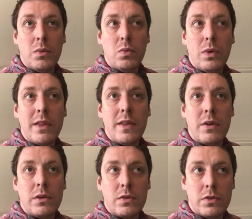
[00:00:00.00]
whether there
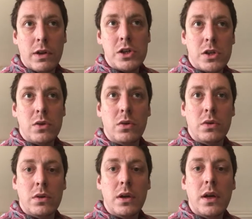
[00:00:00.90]
is a restriction
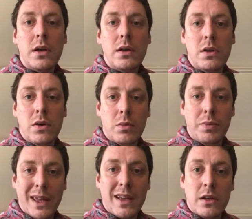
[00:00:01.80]
on not
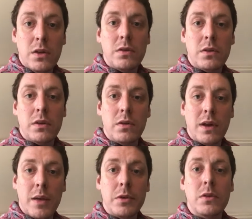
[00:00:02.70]
being a nuisance to your
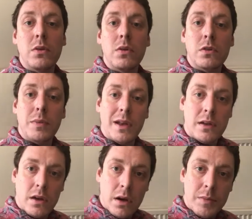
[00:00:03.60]
neighbours or not spending
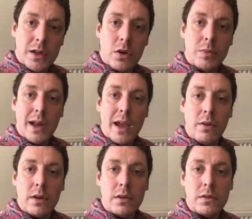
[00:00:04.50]
time in common
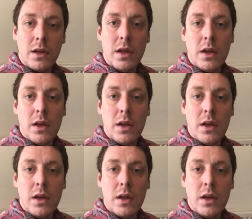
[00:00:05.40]
areas,